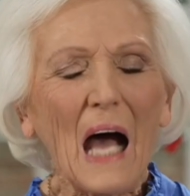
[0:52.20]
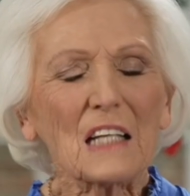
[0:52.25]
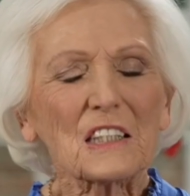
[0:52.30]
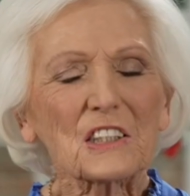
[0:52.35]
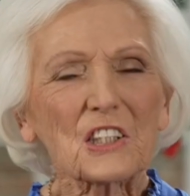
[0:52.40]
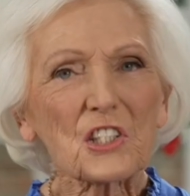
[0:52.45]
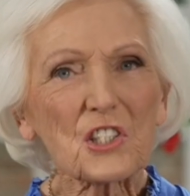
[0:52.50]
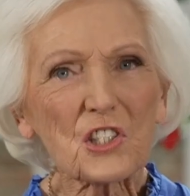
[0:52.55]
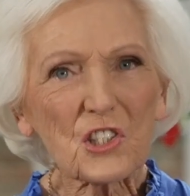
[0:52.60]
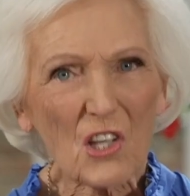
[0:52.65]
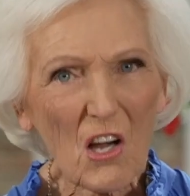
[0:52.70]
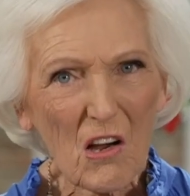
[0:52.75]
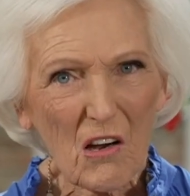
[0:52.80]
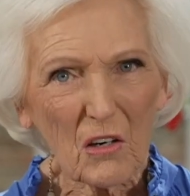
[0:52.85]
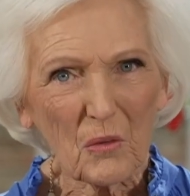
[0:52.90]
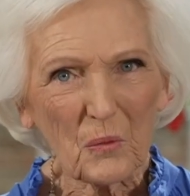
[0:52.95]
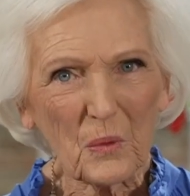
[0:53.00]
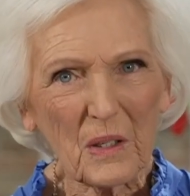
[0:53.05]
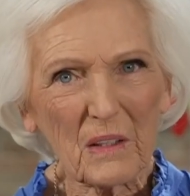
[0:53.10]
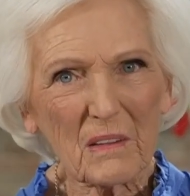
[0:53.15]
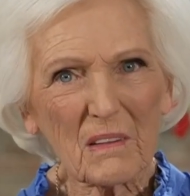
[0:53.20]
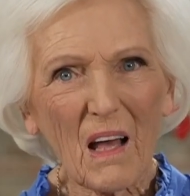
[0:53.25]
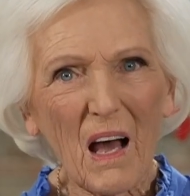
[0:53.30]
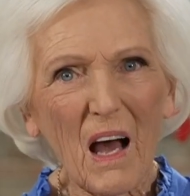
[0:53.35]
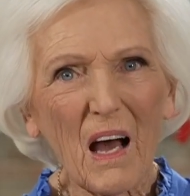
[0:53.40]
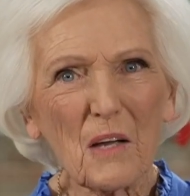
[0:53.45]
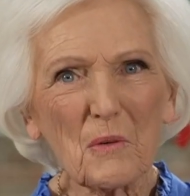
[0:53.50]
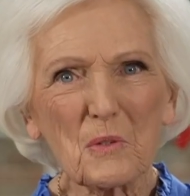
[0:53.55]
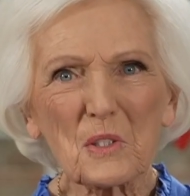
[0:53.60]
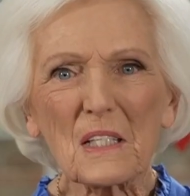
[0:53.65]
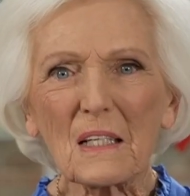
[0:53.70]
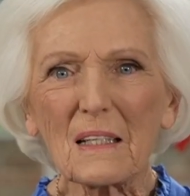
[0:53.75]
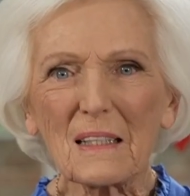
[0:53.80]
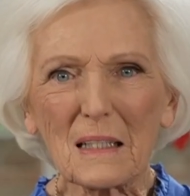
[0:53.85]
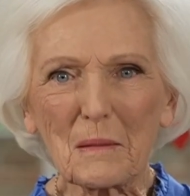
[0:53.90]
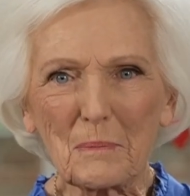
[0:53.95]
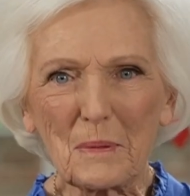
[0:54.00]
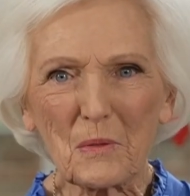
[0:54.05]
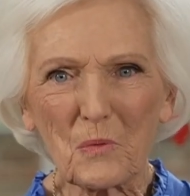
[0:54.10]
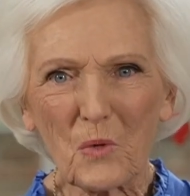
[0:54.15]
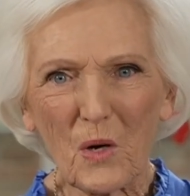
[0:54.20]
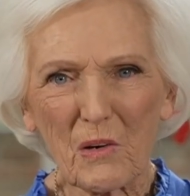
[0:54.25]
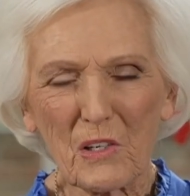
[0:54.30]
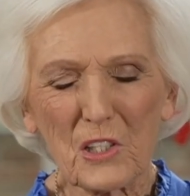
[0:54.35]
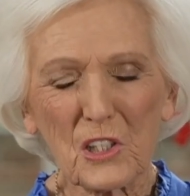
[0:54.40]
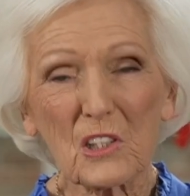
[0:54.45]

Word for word: To start with, I was a little bit worried